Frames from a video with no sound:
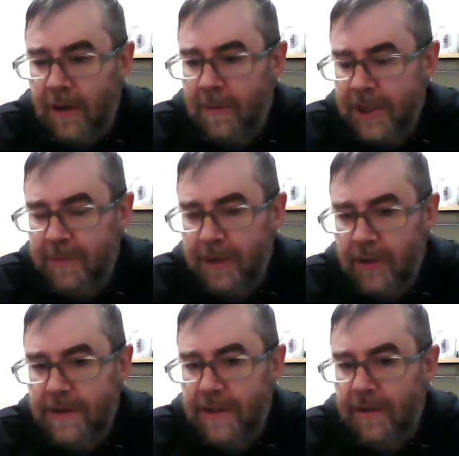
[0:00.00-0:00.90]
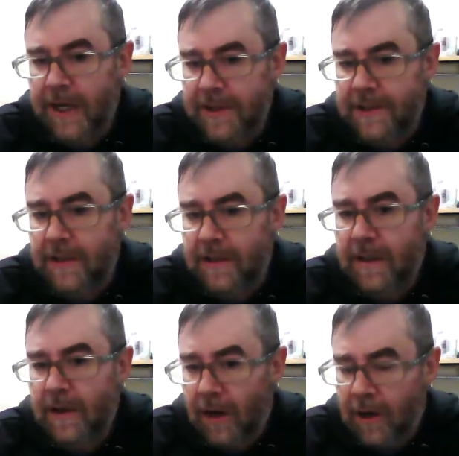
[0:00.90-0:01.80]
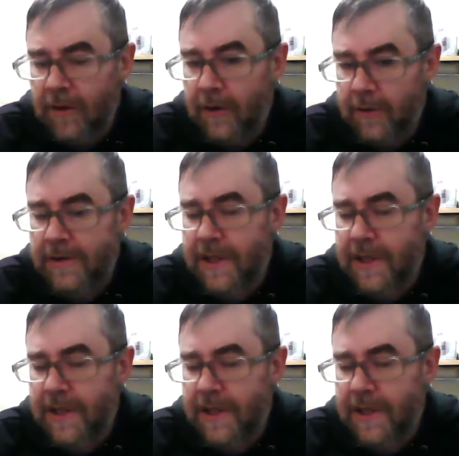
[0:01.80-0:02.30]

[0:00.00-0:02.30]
GPU acceleration on those